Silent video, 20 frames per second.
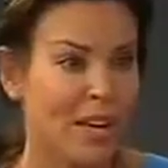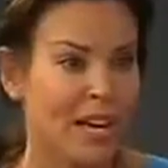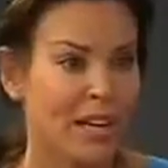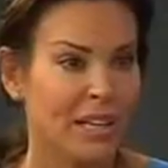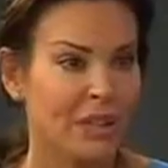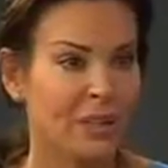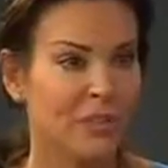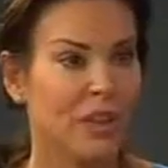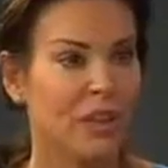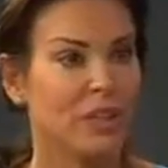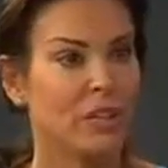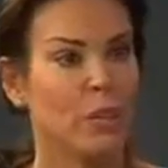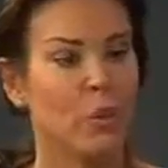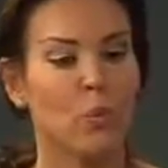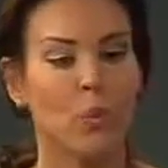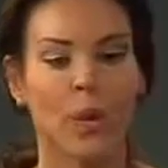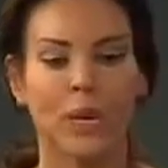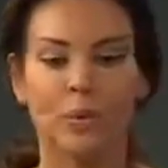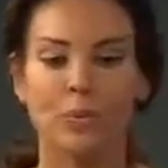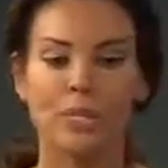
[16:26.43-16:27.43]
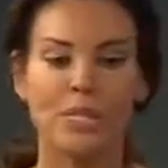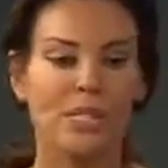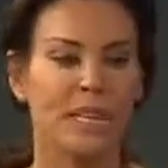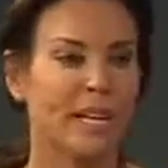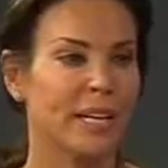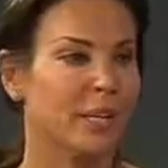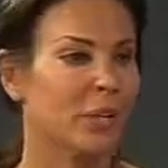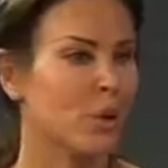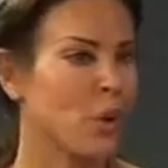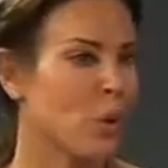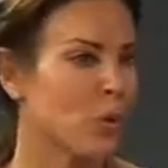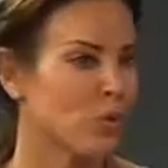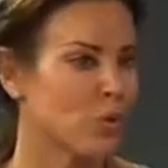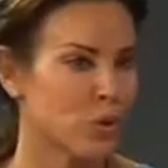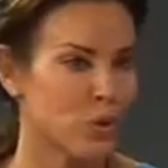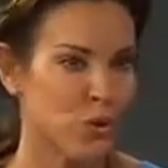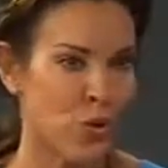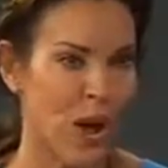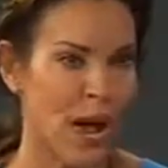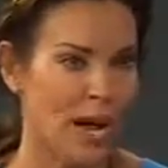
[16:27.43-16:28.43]
And one was letting go of
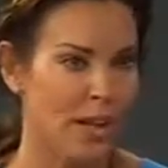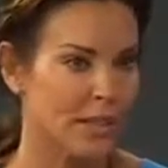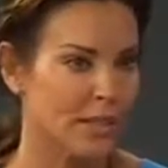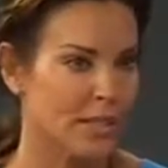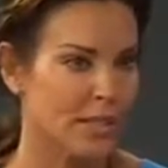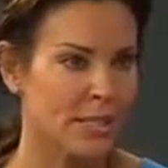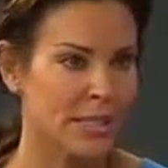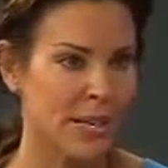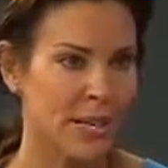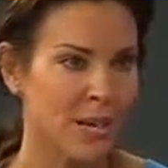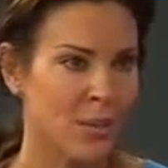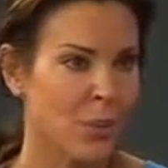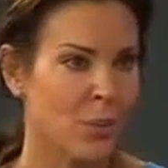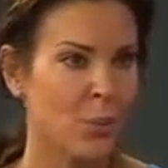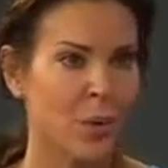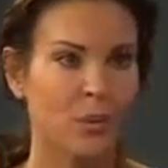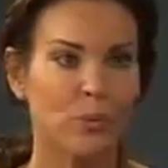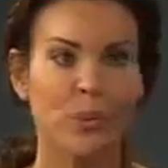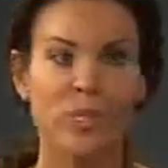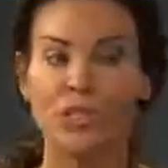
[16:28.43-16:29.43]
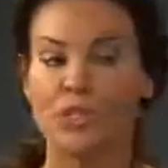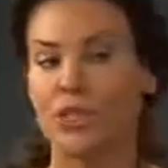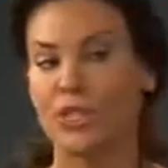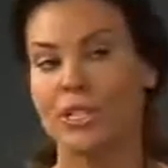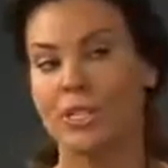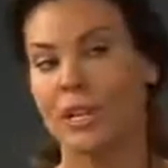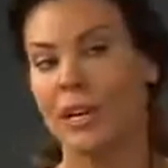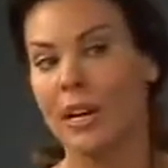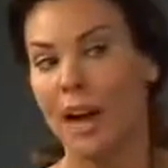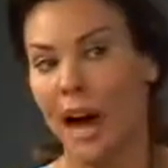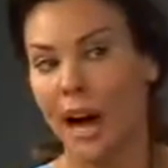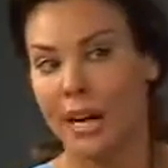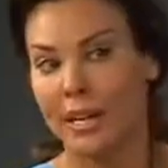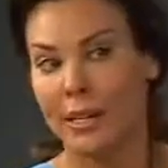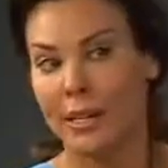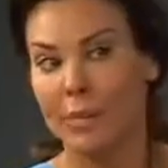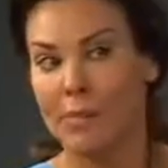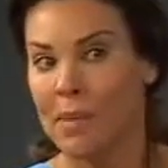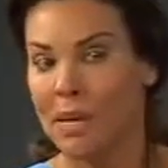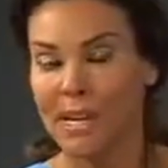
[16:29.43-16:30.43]
stress. One was just
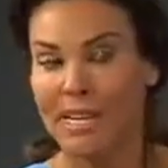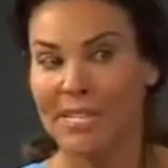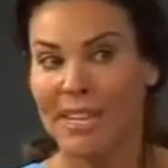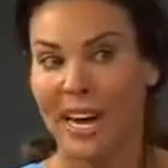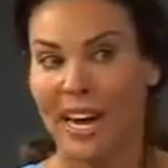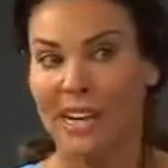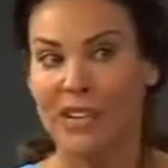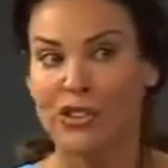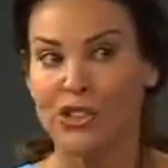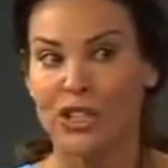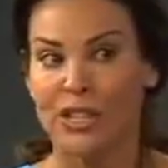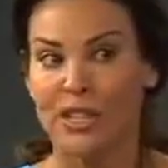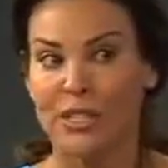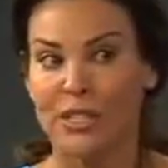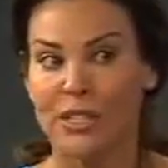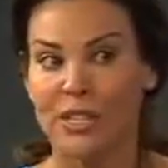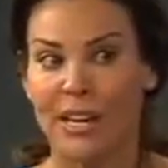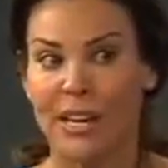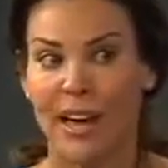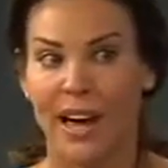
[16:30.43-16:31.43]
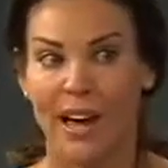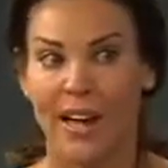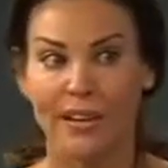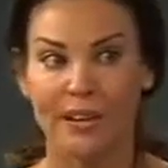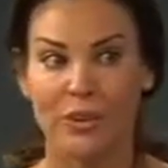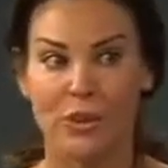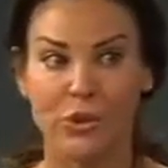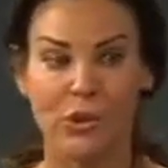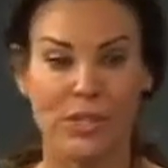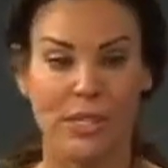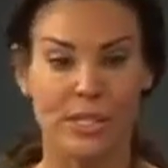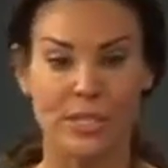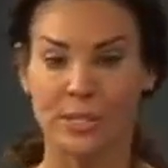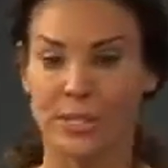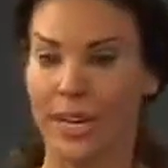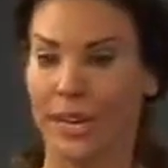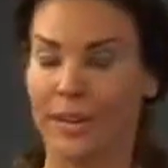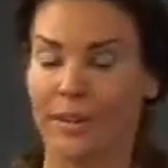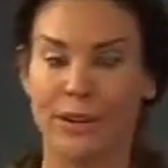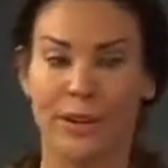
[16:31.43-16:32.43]
guided meditations. And you just
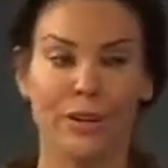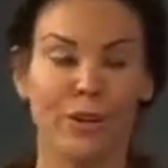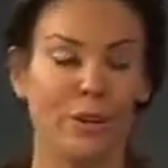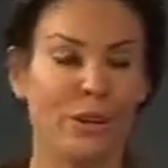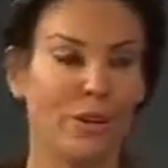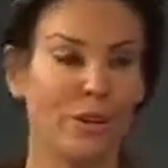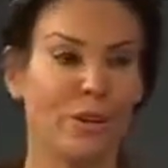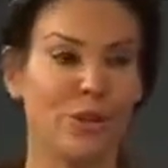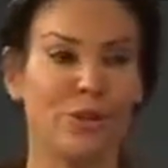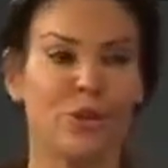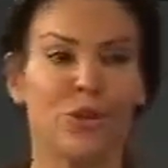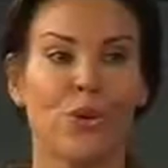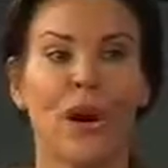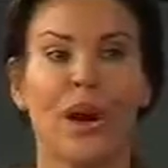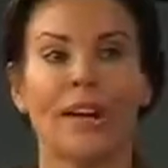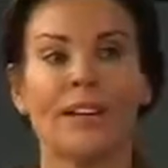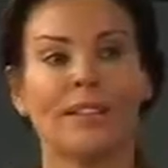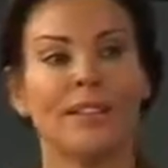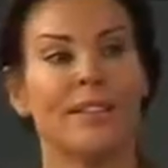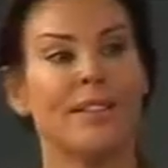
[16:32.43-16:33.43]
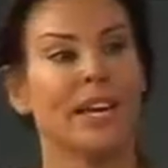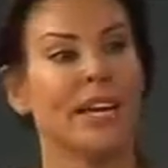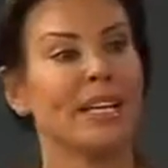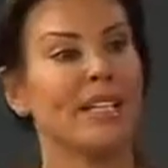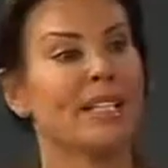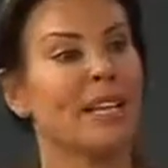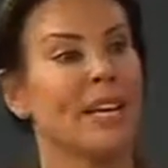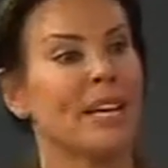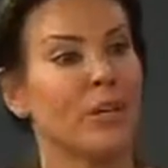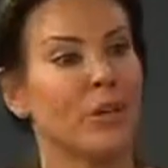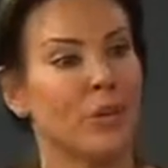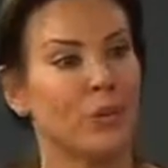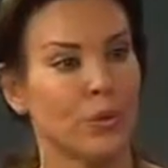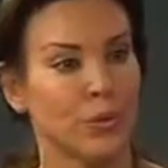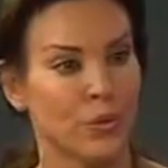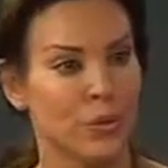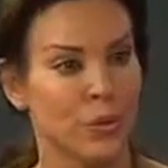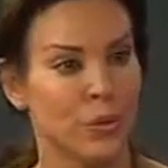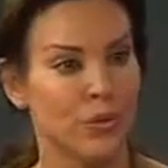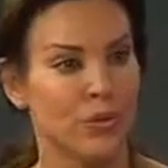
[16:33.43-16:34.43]
lay there and close your eyes, and they take you
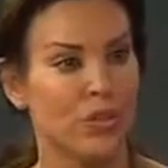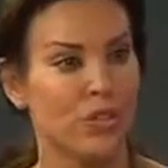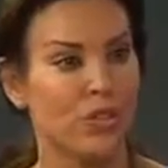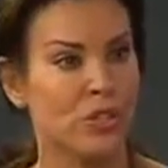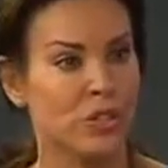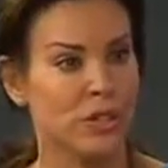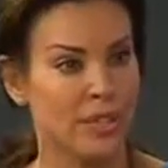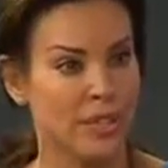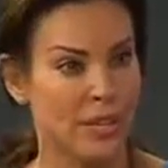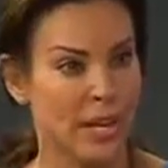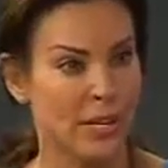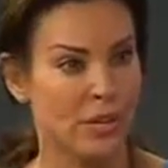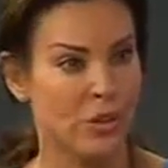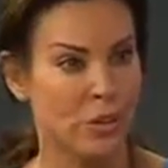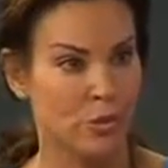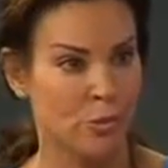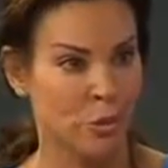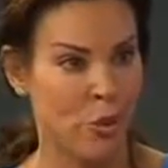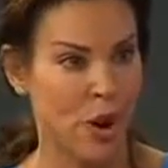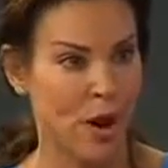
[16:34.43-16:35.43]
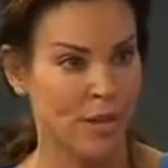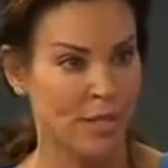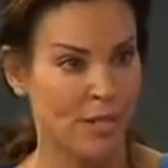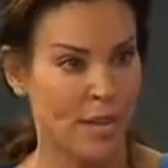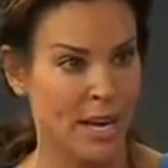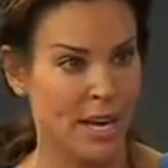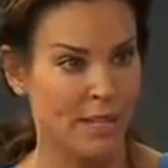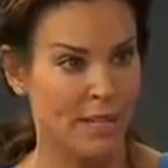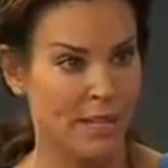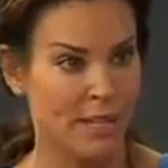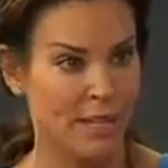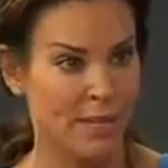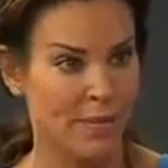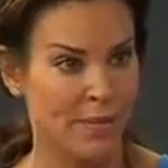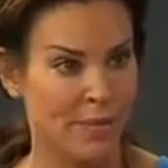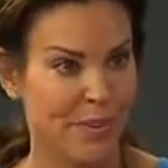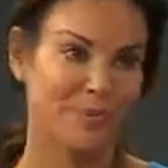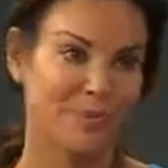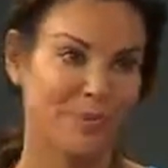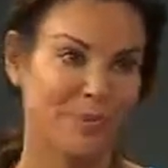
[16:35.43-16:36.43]
through the visualization process.
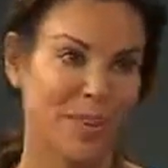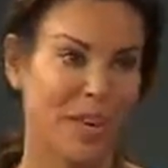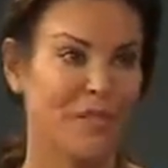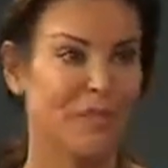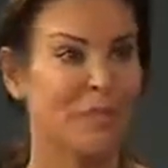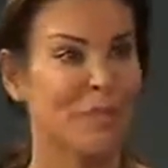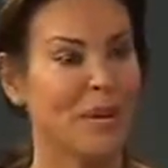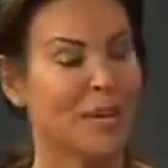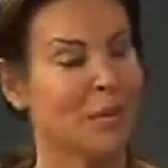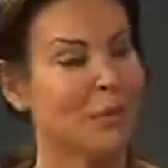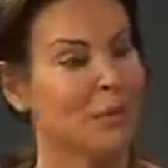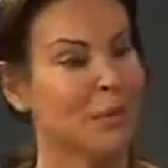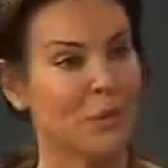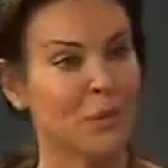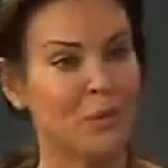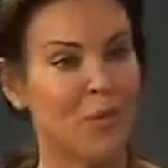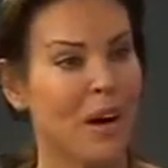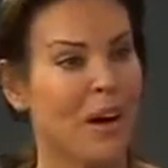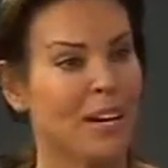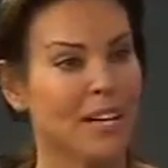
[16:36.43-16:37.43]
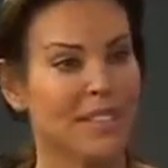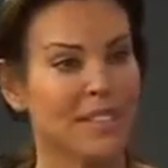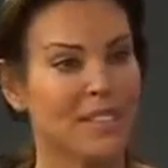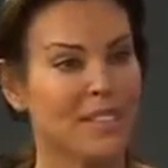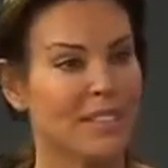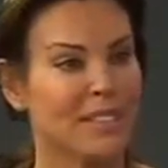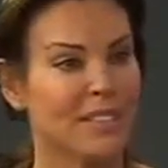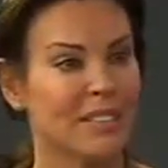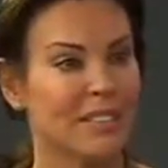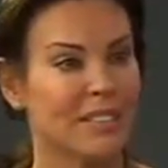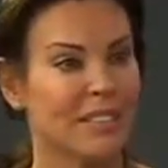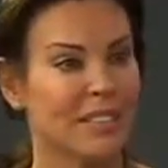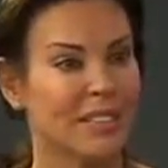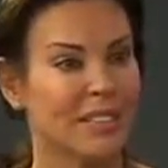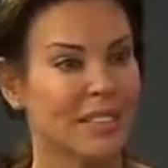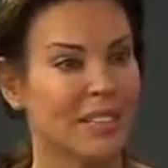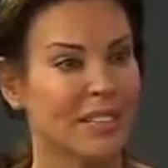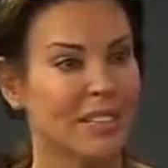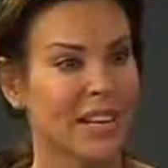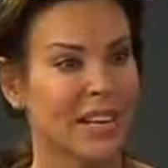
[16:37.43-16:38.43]
They've made up their mind,
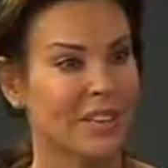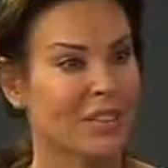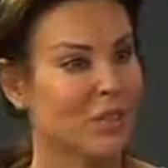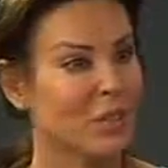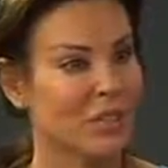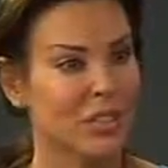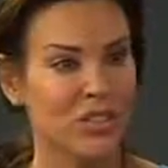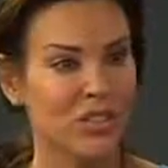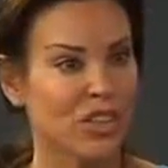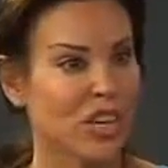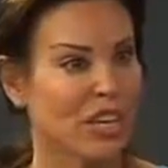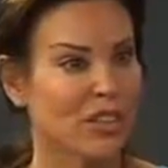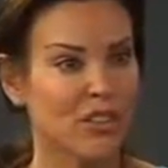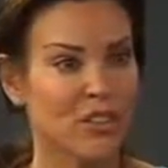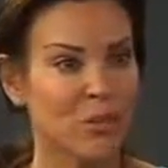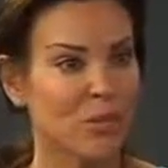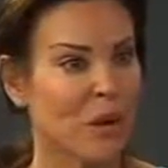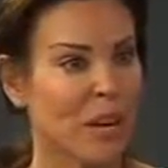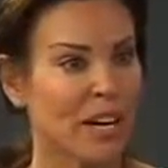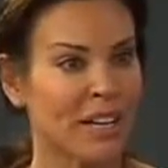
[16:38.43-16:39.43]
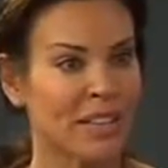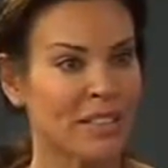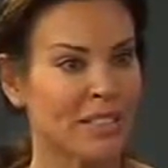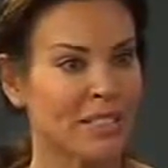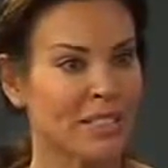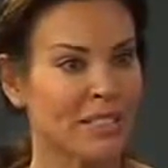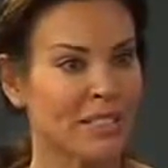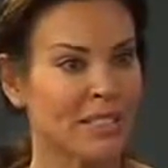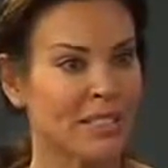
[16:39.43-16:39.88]
and you can change your mind.